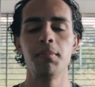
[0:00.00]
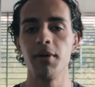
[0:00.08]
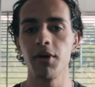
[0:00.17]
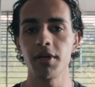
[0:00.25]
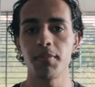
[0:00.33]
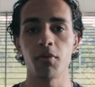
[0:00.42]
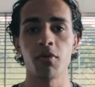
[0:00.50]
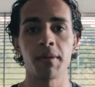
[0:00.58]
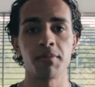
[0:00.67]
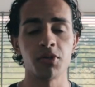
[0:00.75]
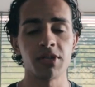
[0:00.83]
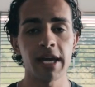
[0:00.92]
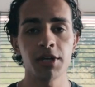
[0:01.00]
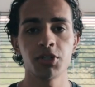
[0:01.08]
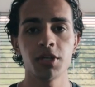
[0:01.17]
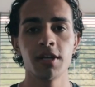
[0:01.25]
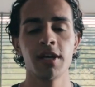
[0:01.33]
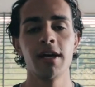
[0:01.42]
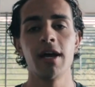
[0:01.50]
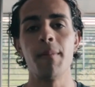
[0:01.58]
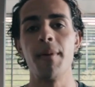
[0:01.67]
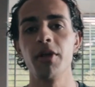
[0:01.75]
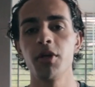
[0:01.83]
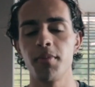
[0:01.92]
build up a reputation,
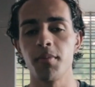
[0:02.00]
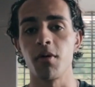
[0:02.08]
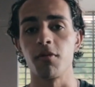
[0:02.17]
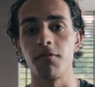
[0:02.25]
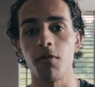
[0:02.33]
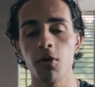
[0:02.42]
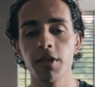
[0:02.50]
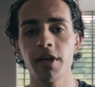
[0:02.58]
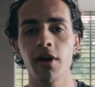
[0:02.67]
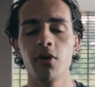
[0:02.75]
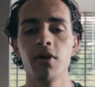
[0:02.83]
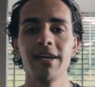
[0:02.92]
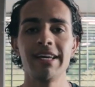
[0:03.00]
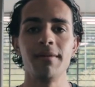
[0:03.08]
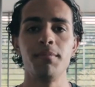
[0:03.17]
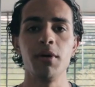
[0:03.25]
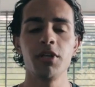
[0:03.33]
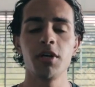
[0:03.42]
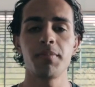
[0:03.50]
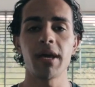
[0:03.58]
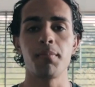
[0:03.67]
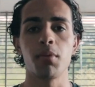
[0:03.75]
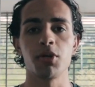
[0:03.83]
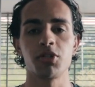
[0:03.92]
build up a portfolio, build up a
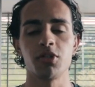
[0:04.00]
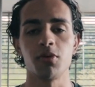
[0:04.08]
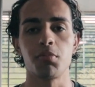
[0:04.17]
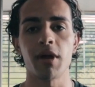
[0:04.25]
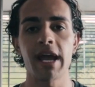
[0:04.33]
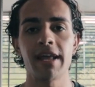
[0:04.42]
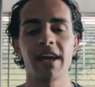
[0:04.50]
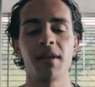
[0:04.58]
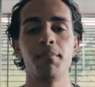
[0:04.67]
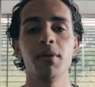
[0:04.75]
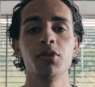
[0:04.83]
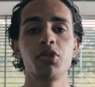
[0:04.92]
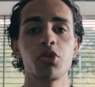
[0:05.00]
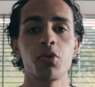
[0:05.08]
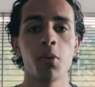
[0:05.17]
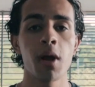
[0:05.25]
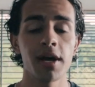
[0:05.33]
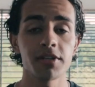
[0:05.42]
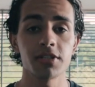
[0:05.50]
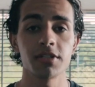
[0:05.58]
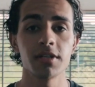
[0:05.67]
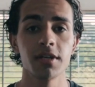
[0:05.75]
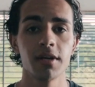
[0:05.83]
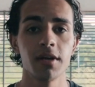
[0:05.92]
personal brand, and build trust
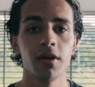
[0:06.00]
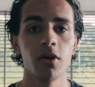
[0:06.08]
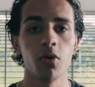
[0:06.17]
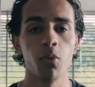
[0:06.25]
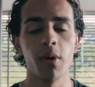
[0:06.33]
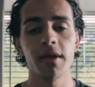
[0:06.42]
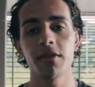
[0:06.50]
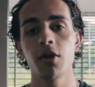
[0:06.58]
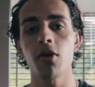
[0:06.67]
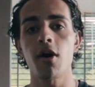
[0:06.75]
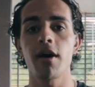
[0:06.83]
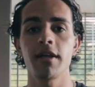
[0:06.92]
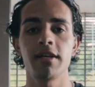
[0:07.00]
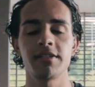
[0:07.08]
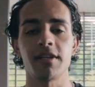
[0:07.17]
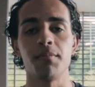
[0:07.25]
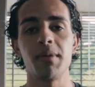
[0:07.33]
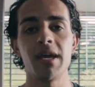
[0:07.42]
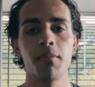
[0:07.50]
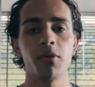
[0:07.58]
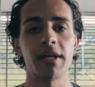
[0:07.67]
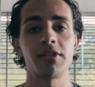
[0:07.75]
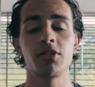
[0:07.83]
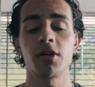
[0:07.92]
with your audience and people
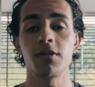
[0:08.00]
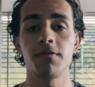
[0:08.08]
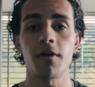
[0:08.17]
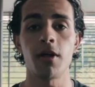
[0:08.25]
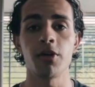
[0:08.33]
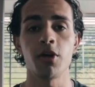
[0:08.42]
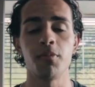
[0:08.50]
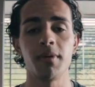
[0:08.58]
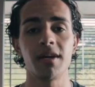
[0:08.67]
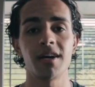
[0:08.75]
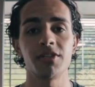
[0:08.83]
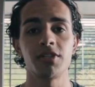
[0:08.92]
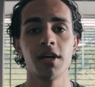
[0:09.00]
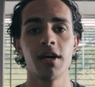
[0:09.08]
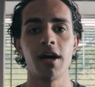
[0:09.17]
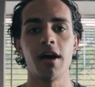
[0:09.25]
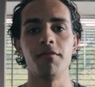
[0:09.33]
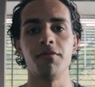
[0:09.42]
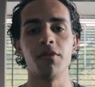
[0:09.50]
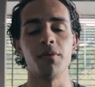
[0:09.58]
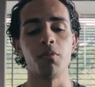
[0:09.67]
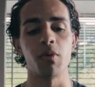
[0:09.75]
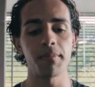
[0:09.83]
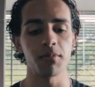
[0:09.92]
that start to follow you because of the
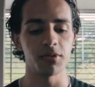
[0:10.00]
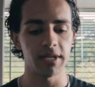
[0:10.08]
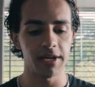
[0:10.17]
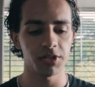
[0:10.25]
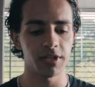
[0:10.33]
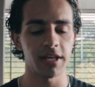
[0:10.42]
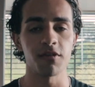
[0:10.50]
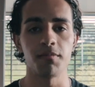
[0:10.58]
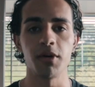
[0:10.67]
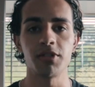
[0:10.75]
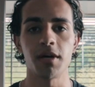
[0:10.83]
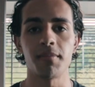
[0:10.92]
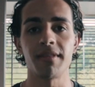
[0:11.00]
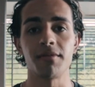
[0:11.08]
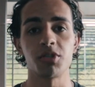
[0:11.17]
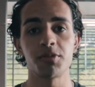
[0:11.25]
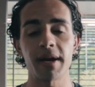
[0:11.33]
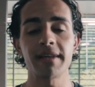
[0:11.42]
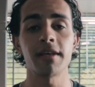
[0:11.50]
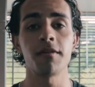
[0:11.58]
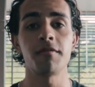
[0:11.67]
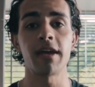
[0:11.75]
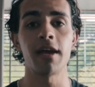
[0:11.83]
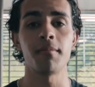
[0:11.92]
reputation that you've built up and the respect that
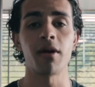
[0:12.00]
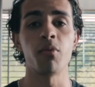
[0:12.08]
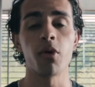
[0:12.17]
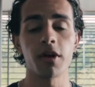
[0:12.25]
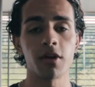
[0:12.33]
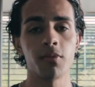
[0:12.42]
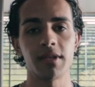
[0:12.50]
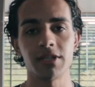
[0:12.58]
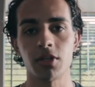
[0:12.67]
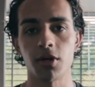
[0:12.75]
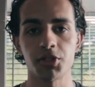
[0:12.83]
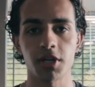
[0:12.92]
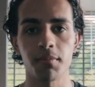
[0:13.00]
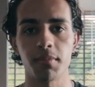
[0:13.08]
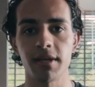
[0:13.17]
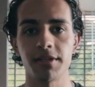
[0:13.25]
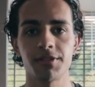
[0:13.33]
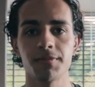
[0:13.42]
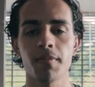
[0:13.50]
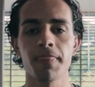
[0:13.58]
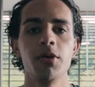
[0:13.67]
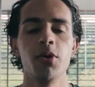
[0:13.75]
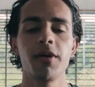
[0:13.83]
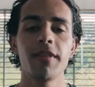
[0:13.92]
you've gained by working with these large companies.
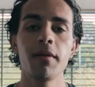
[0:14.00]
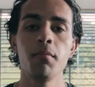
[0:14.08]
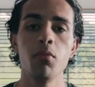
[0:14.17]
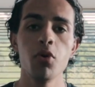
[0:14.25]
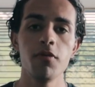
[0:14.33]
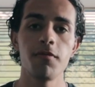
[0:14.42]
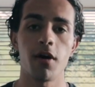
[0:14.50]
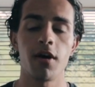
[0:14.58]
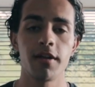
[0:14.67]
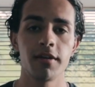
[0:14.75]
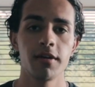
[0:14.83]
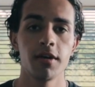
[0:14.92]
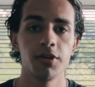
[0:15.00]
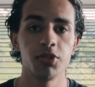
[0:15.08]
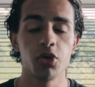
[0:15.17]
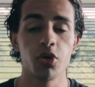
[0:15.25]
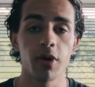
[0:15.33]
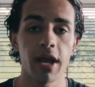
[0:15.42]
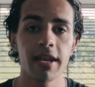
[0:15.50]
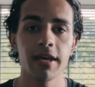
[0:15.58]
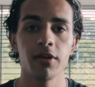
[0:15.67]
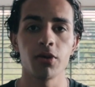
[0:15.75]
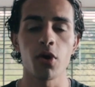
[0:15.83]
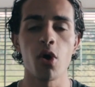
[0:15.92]
You can then move on to
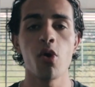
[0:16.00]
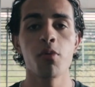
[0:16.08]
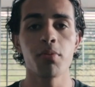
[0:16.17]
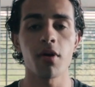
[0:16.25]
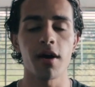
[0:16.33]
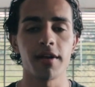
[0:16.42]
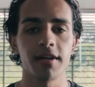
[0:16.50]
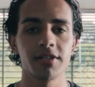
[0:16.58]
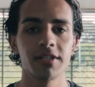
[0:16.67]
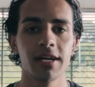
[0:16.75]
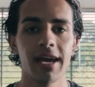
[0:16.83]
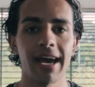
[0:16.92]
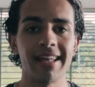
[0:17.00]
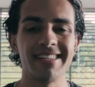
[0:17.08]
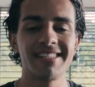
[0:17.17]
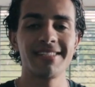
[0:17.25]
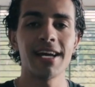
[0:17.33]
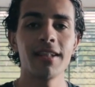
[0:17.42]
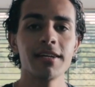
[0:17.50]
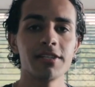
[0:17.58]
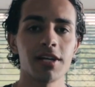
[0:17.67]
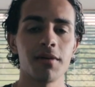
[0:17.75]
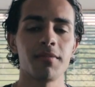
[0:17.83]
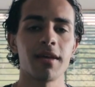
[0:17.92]
creating your own products and selling
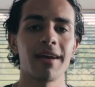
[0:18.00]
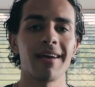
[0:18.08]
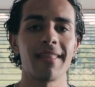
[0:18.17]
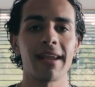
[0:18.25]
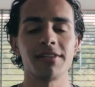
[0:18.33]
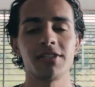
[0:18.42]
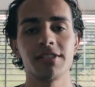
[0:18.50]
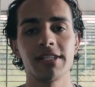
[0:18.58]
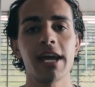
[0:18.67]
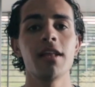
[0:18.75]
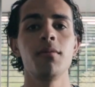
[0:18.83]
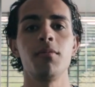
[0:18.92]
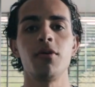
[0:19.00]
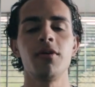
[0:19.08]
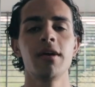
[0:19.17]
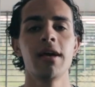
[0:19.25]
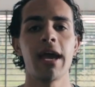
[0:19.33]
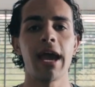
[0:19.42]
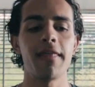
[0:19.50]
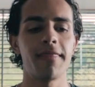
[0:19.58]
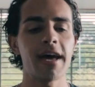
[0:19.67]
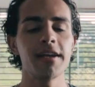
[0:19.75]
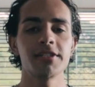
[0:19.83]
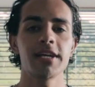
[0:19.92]
something that is scalable, and
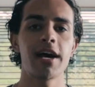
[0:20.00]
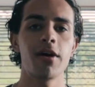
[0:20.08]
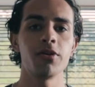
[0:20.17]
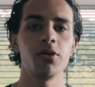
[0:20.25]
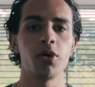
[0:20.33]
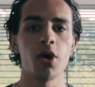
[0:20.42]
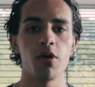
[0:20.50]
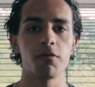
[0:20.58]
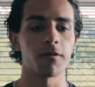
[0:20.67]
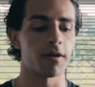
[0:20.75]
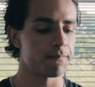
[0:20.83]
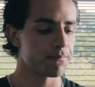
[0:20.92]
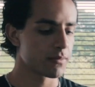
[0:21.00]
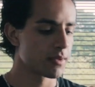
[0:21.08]
that is how you go from